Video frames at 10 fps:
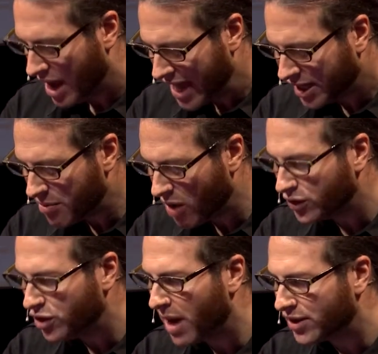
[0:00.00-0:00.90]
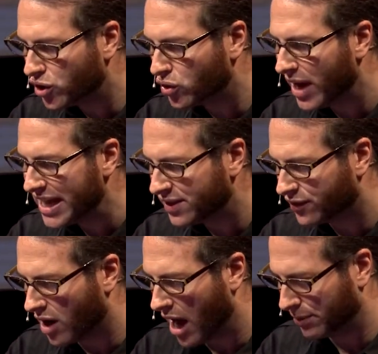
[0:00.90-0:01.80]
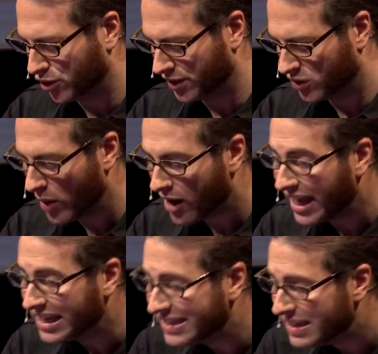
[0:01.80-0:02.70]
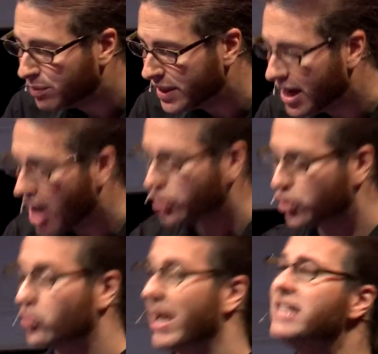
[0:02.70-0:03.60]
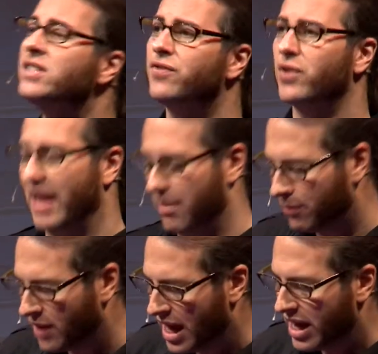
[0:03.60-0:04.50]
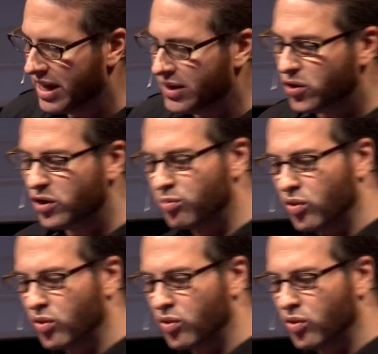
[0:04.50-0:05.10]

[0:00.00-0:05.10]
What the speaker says: and come over to my transfer options, where I can simply transfer them into the